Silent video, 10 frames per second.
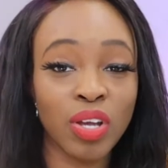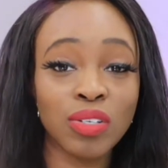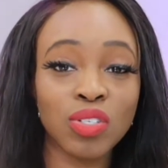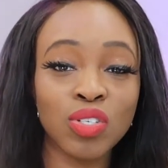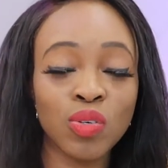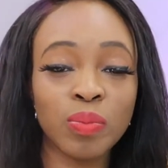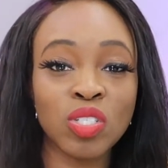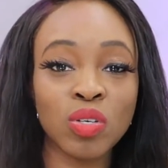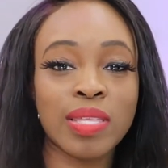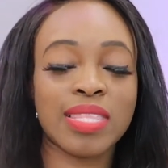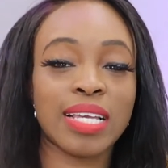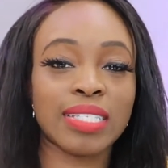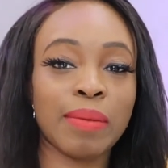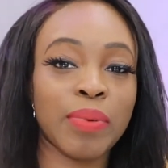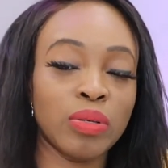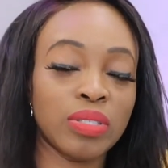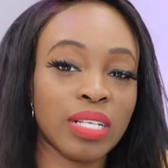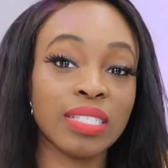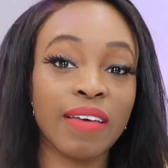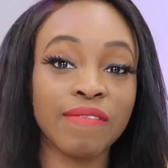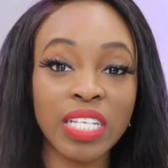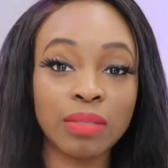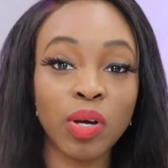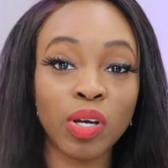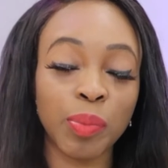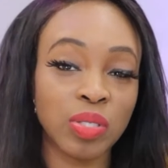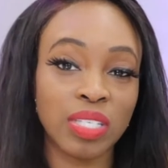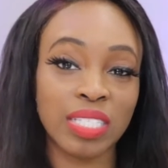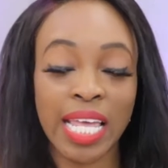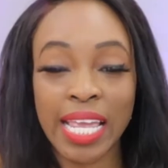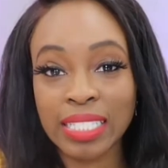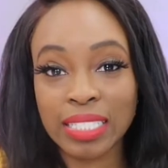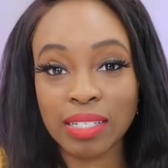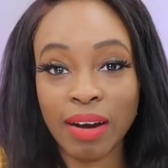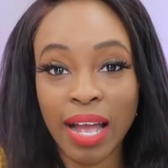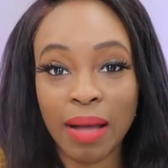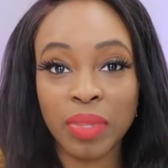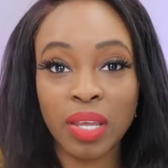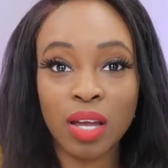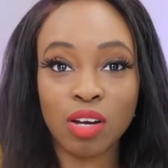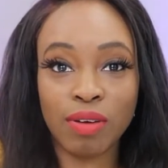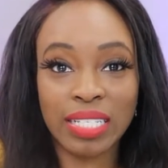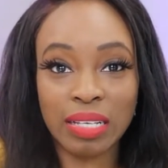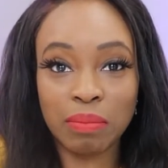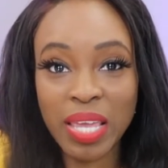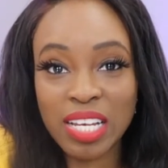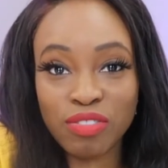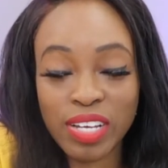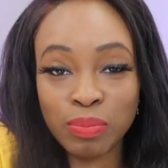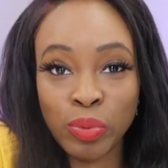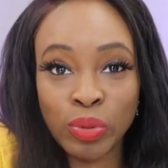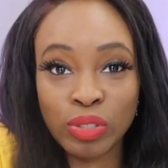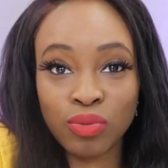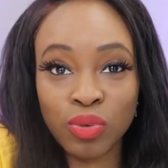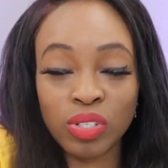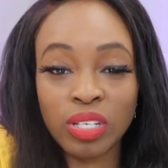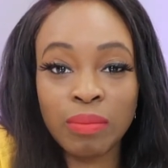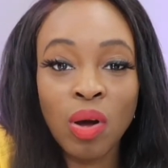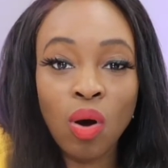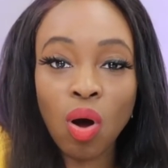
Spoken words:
So you'll be doing things like posting to their Facebook, posting to their Instagram, creating Pinterest boards for them,